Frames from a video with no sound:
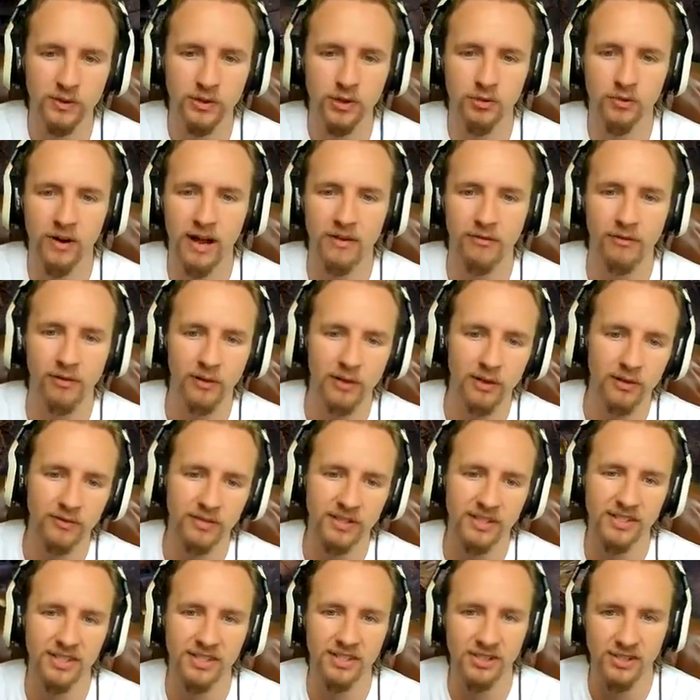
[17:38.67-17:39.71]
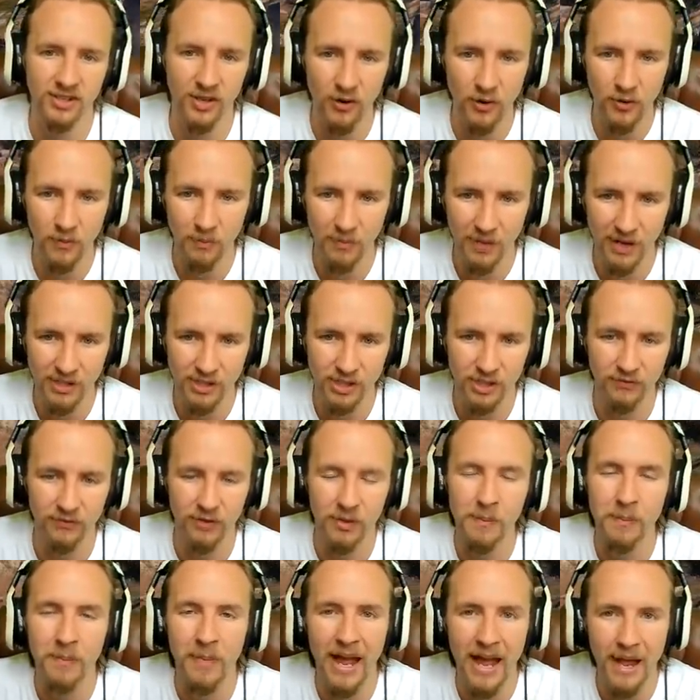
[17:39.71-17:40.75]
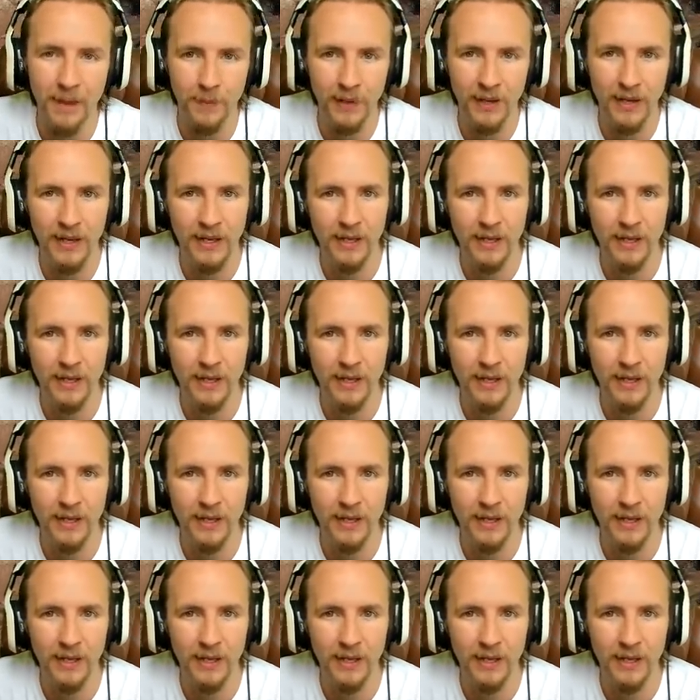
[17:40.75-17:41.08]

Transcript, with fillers: travel over so much of the map